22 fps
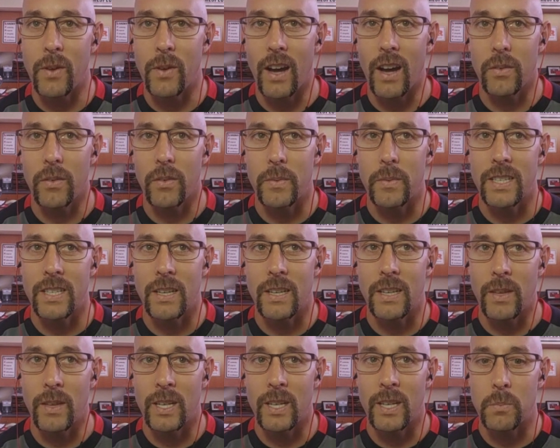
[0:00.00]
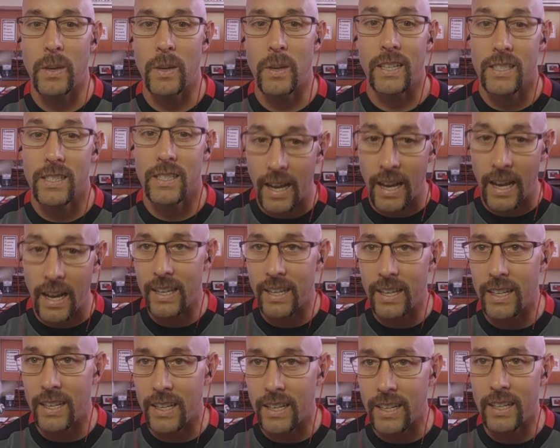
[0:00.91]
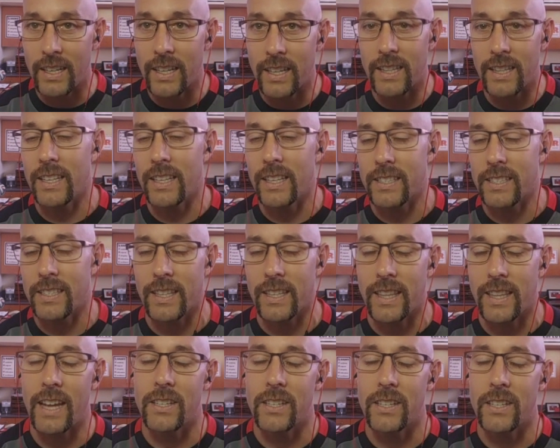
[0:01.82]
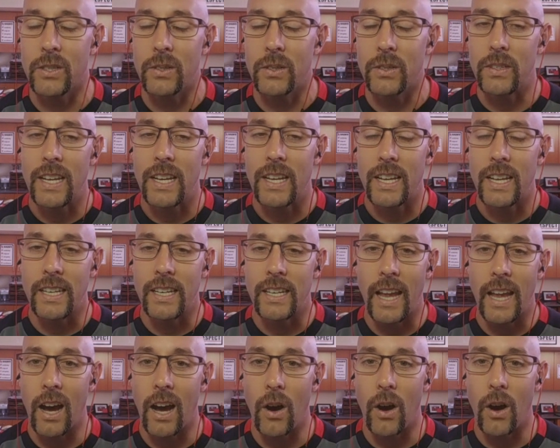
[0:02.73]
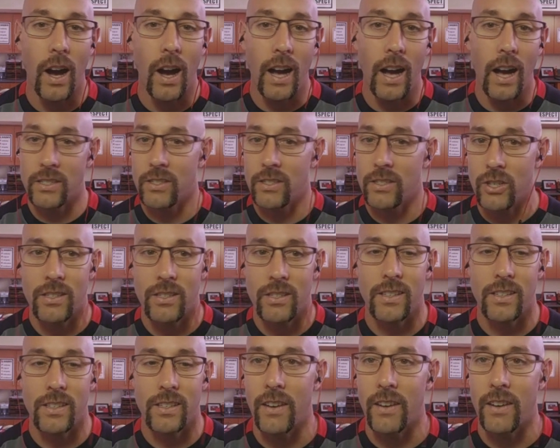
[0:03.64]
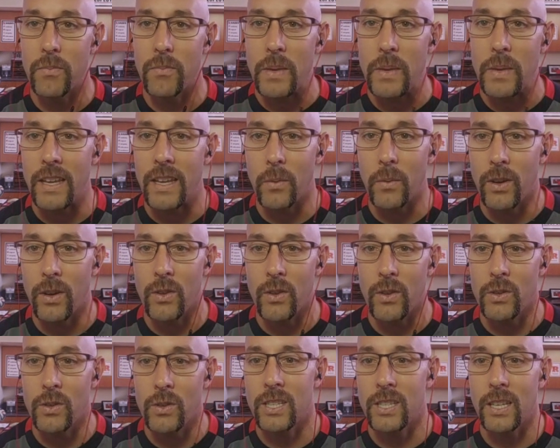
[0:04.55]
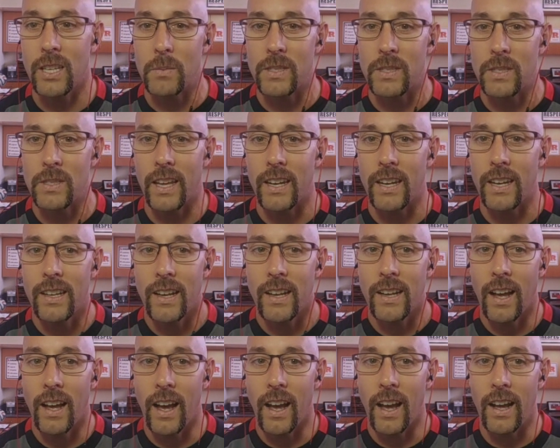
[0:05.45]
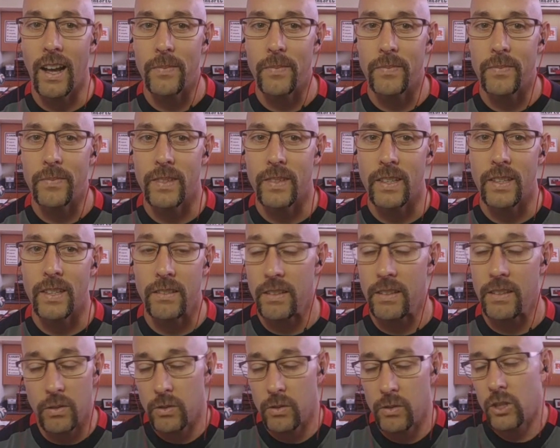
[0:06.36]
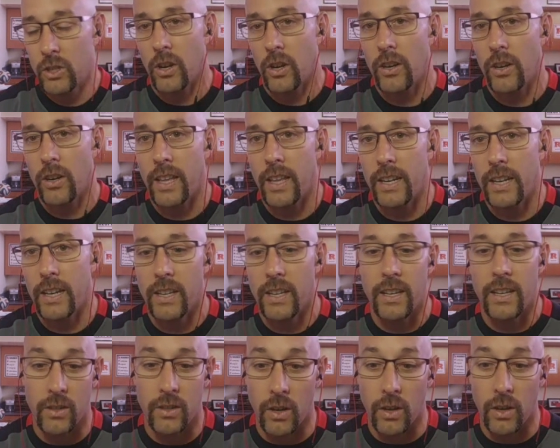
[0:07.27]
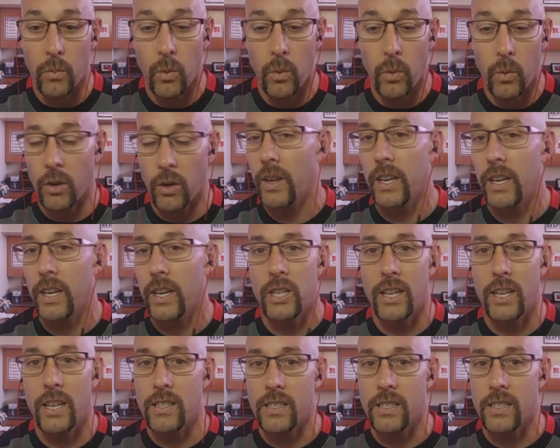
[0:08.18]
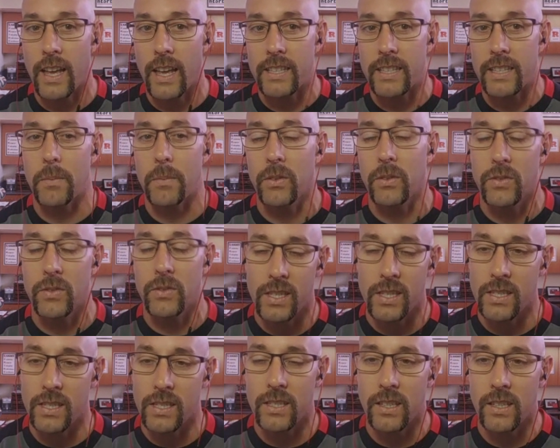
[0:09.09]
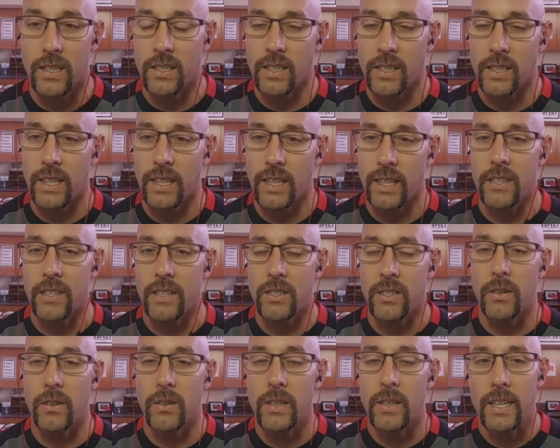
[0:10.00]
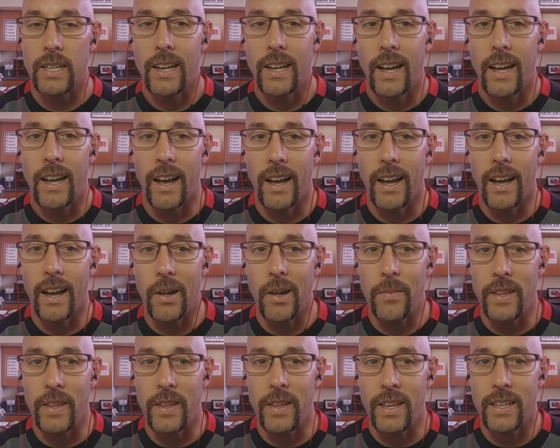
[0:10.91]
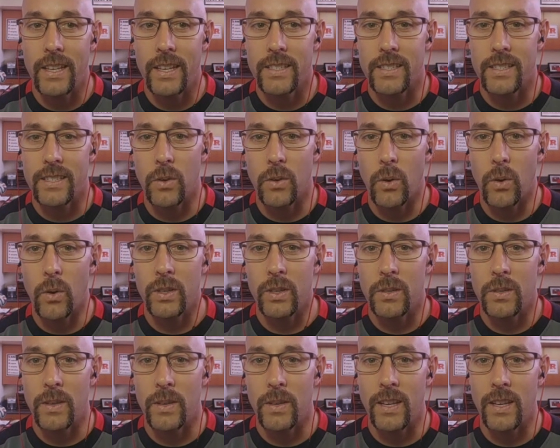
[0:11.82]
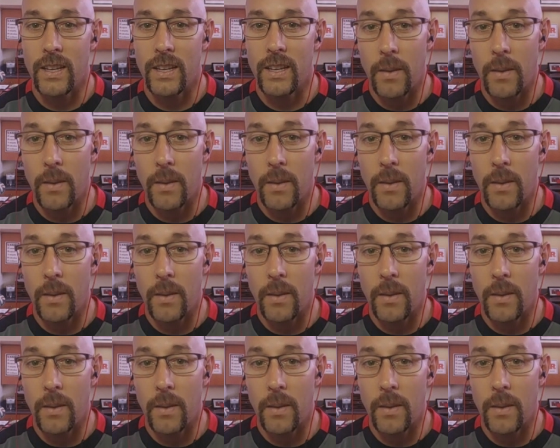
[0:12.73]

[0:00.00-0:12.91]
we've gone from a team that has been exciting and things like that to now us just kind of being one of those teams that just aren't that exciting, weren't creating chances the last couple of seasons and things like that. So it is going to be,